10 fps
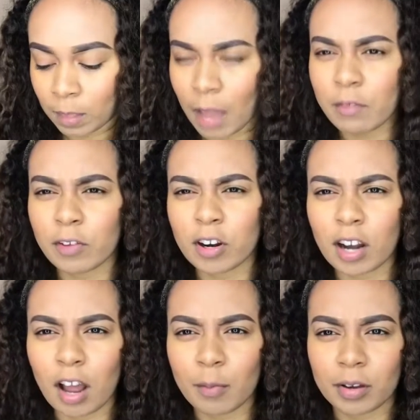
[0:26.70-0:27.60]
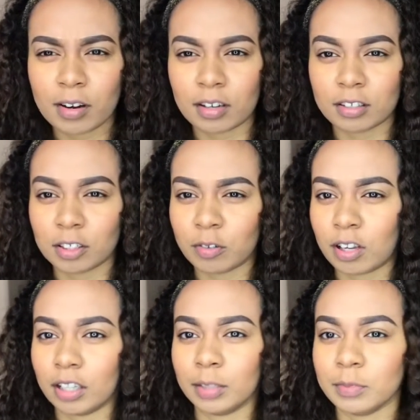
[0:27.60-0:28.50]
I haven't figured out how I'm going to show you
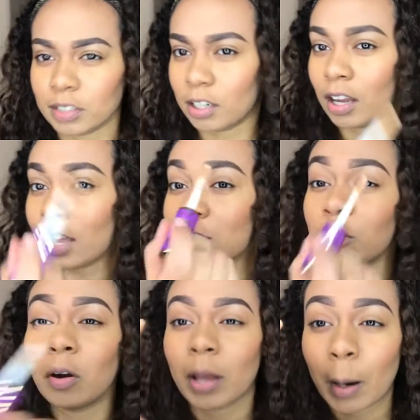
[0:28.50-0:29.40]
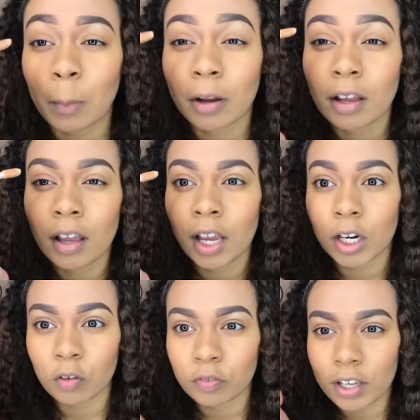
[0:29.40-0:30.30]
guys. I'm just going to, I guess, do it on camera, and
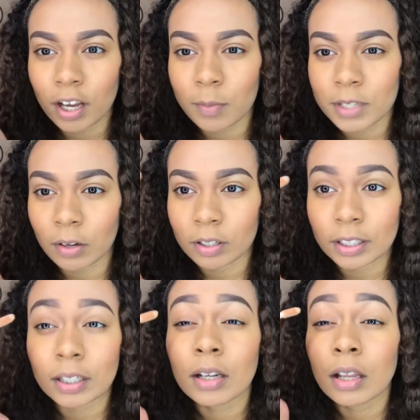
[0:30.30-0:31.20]
hopefully it comes out good.